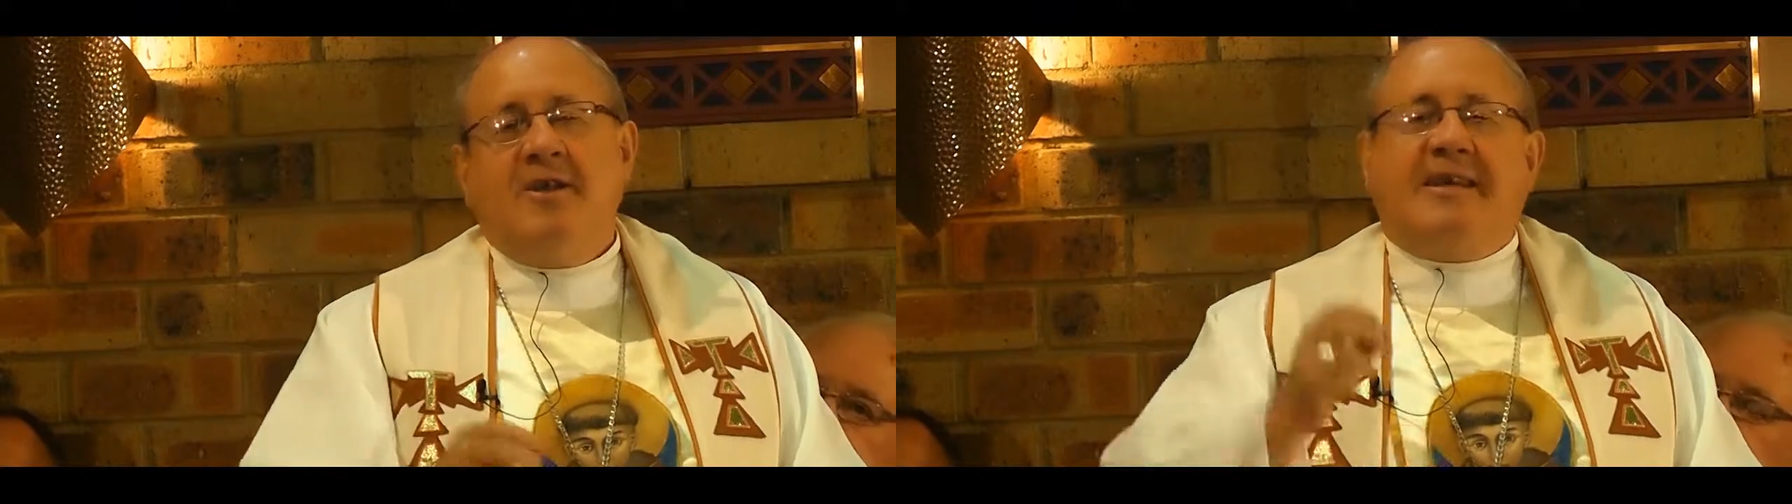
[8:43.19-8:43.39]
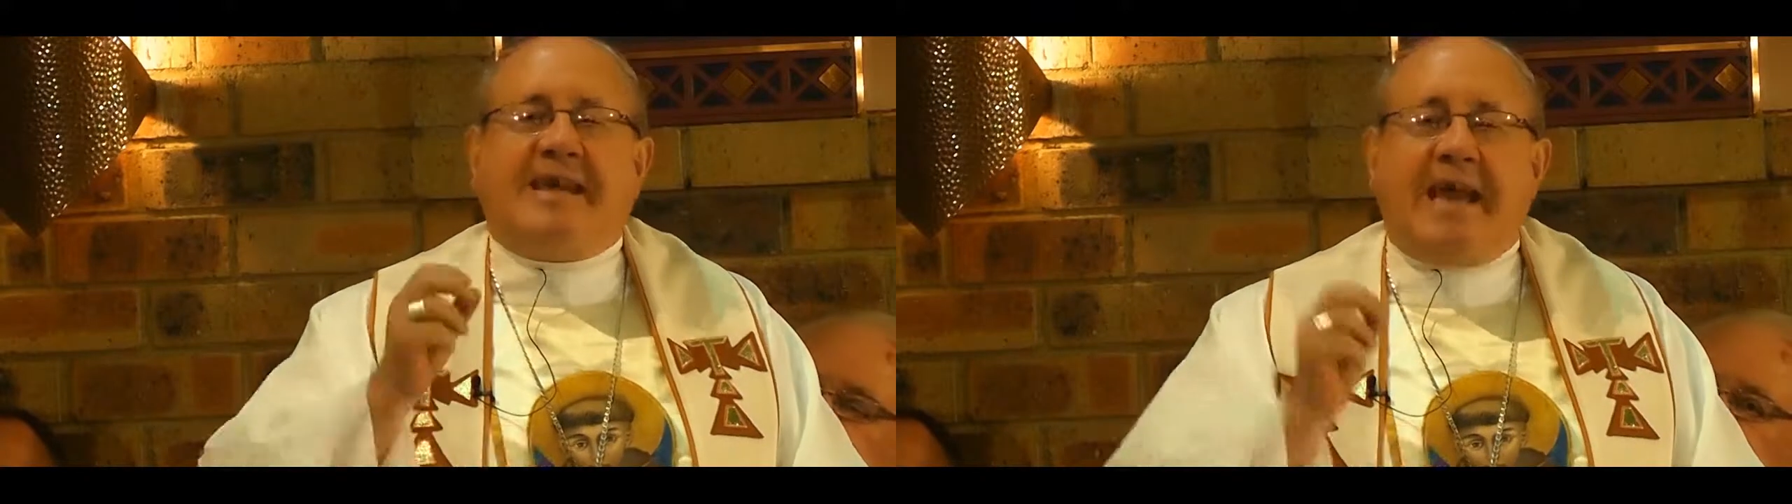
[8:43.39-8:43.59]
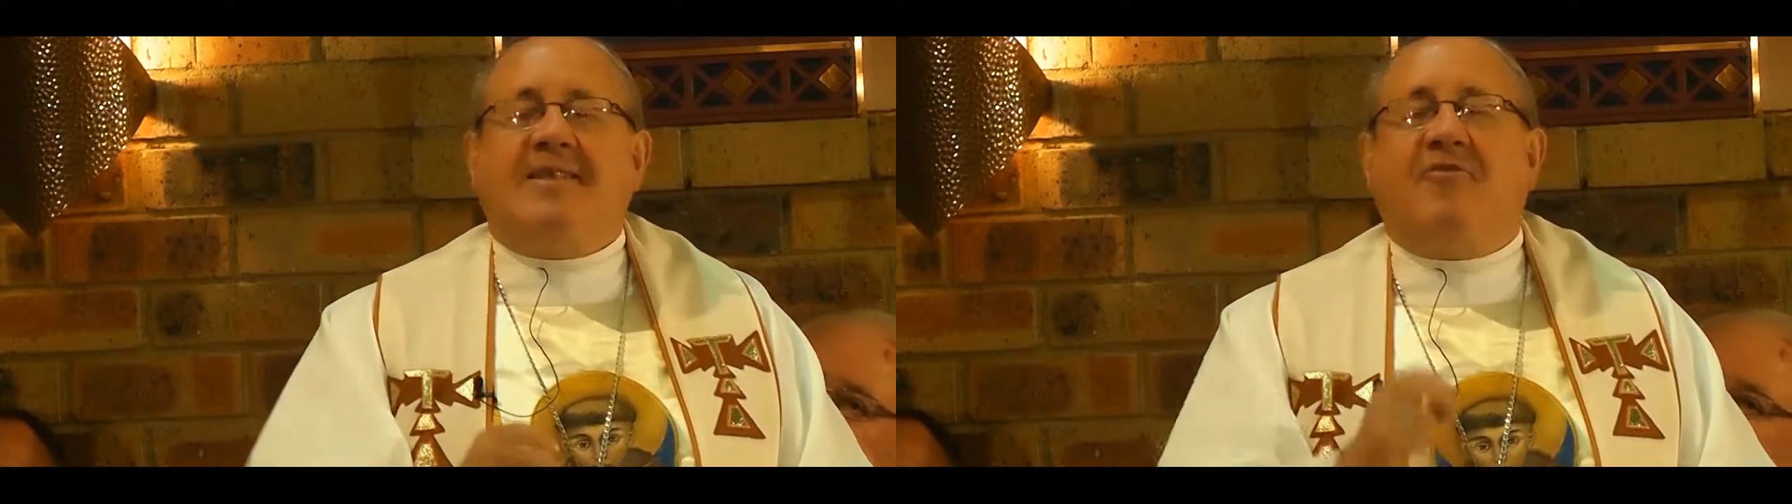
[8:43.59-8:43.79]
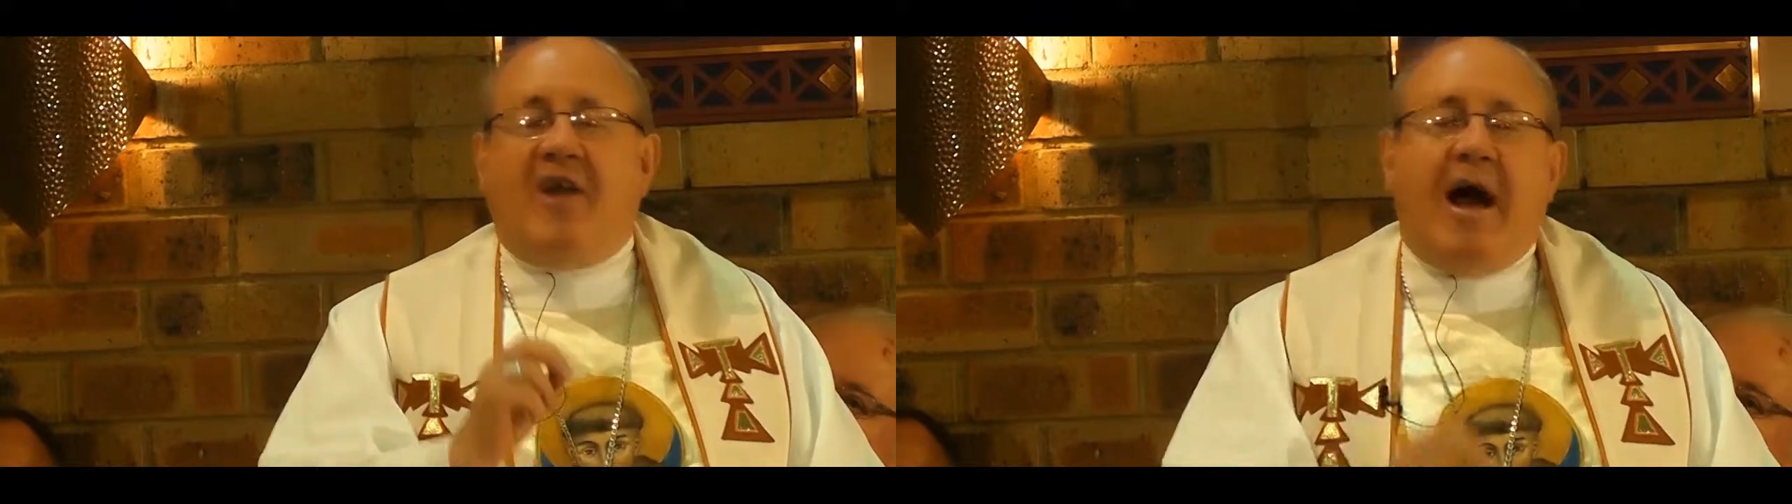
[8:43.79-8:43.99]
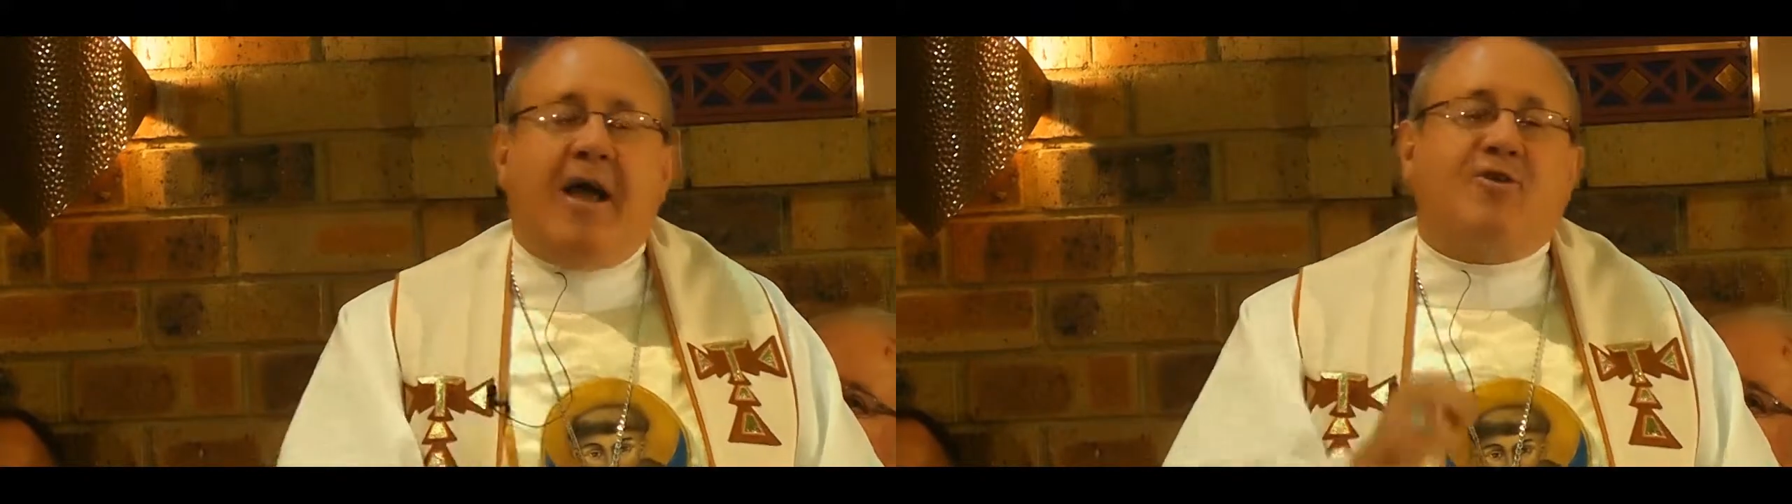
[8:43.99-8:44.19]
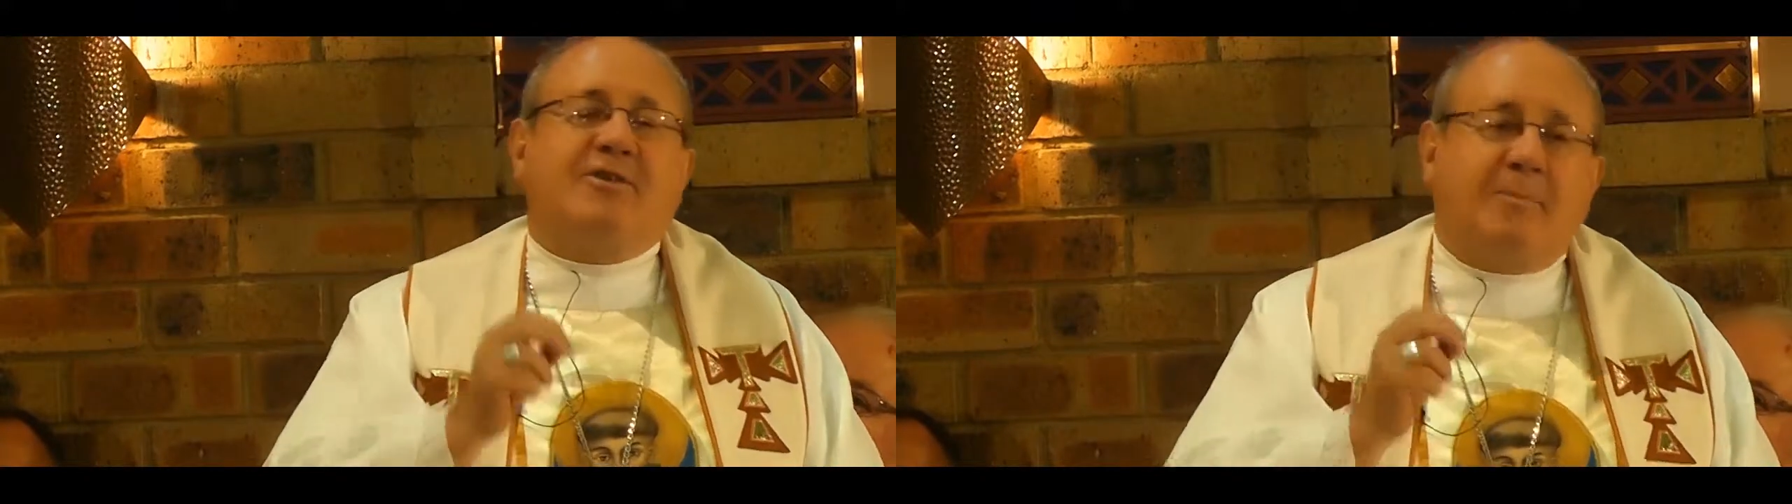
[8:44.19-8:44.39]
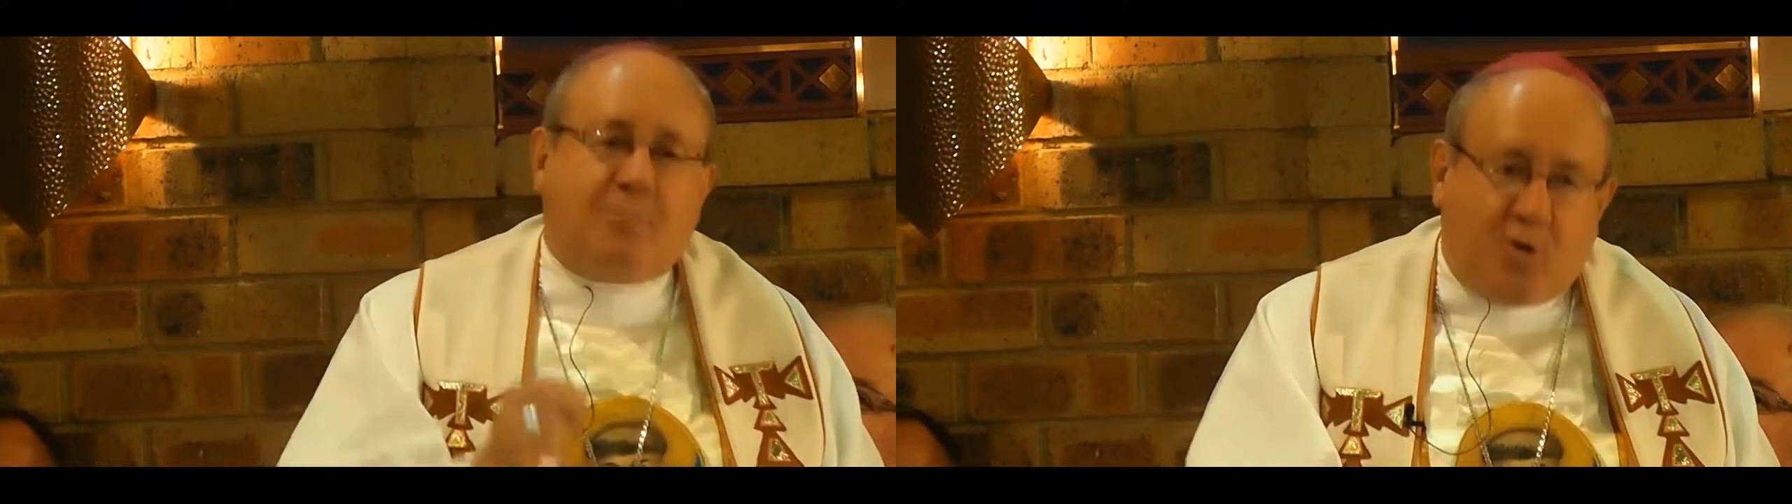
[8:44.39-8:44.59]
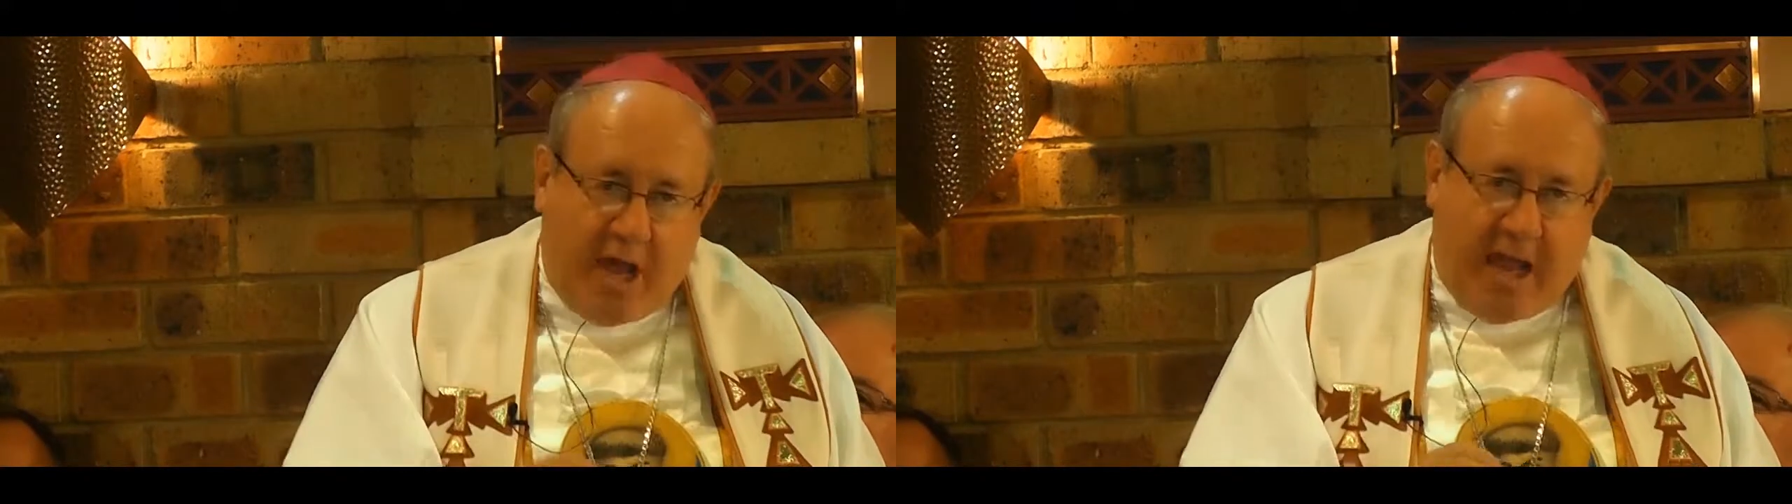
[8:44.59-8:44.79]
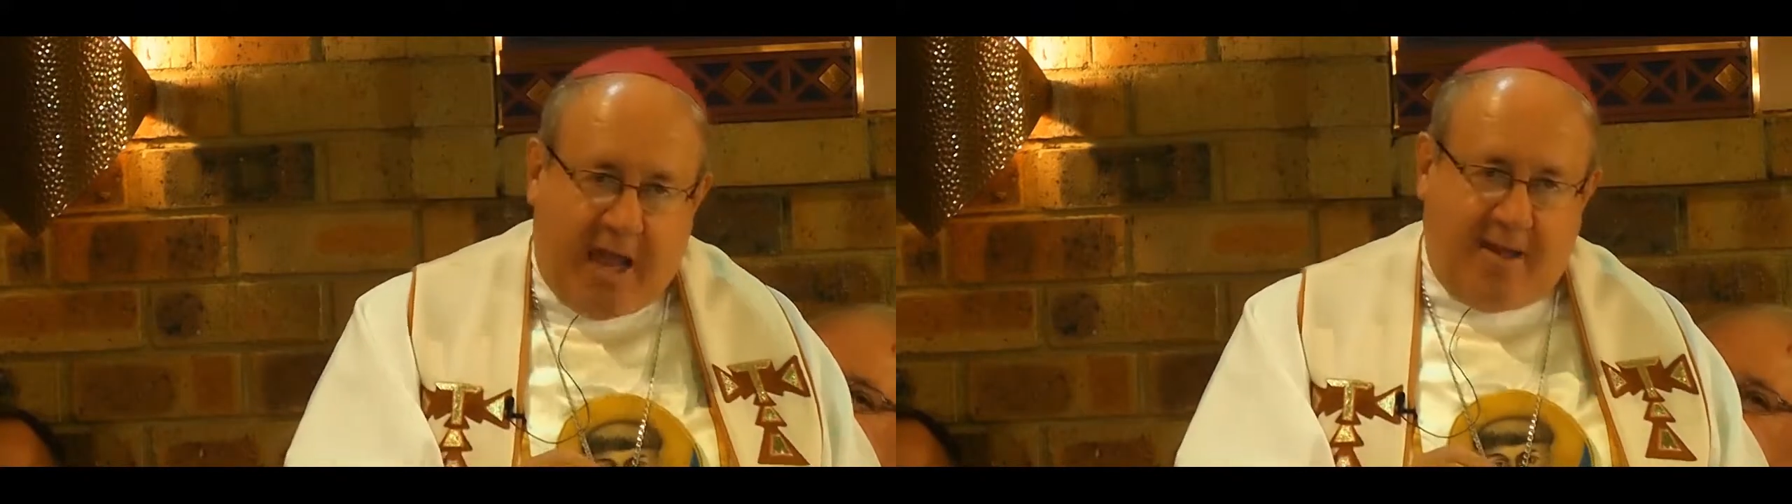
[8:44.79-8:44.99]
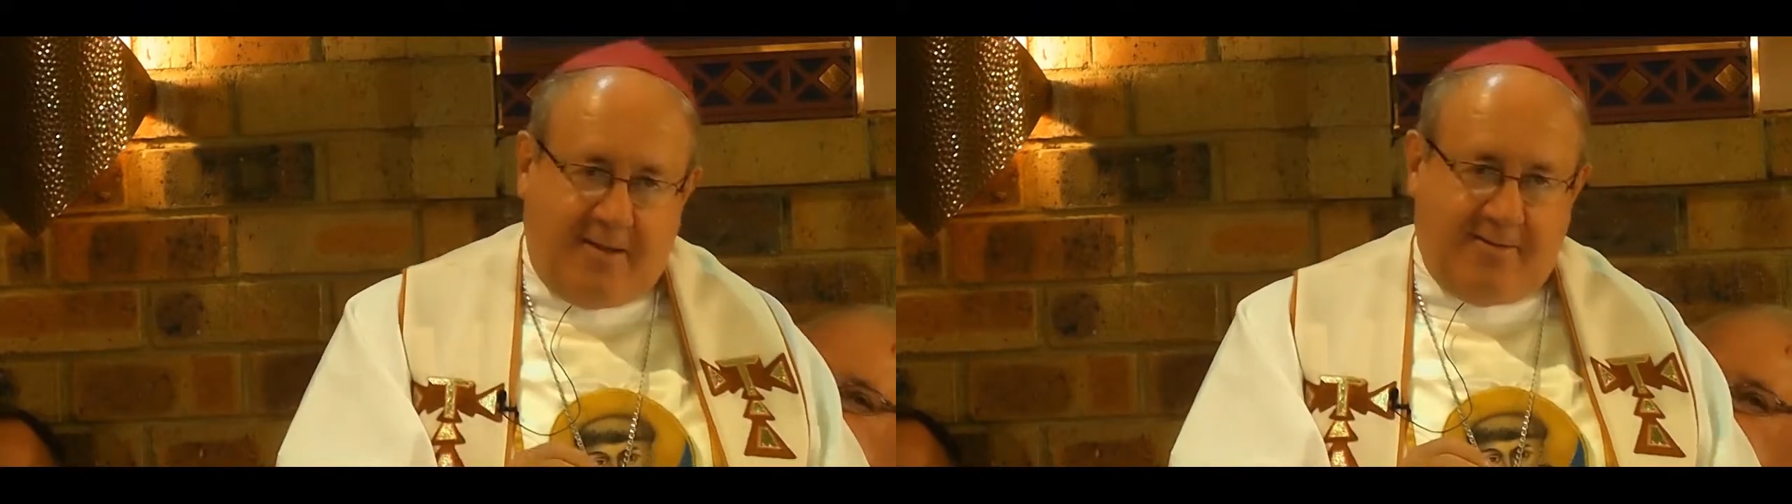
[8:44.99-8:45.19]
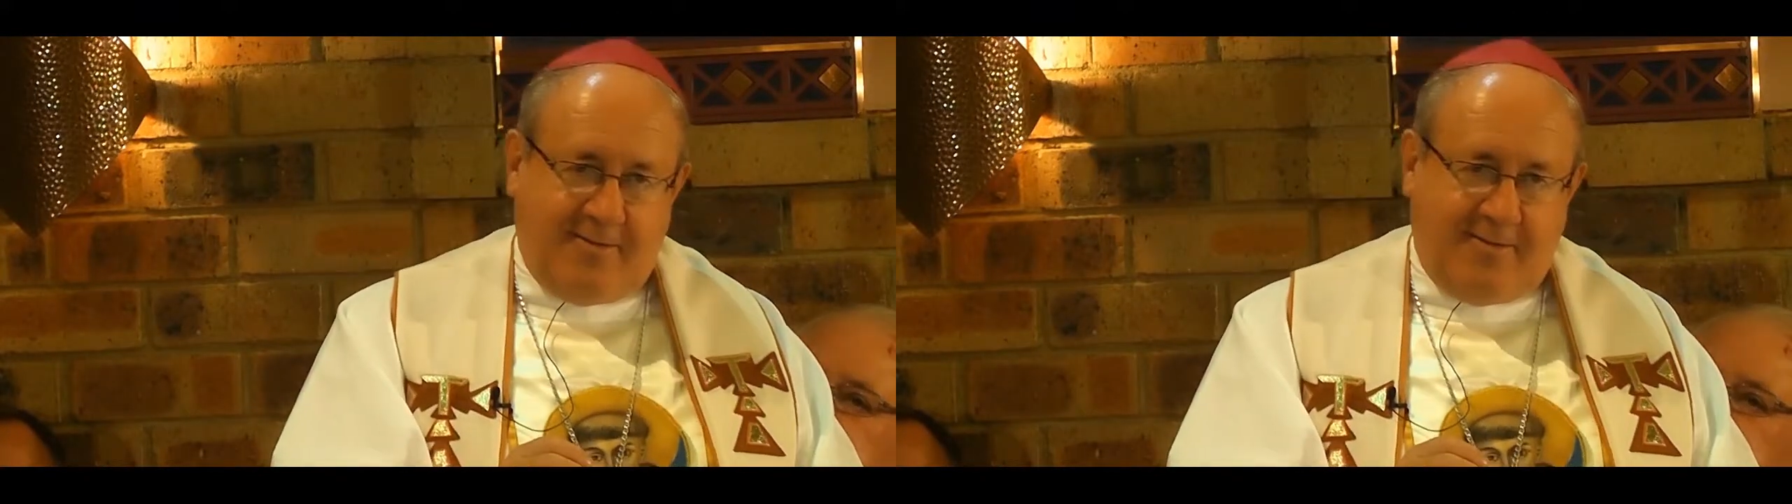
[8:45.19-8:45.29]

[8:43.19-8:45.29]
to get the friars to pray.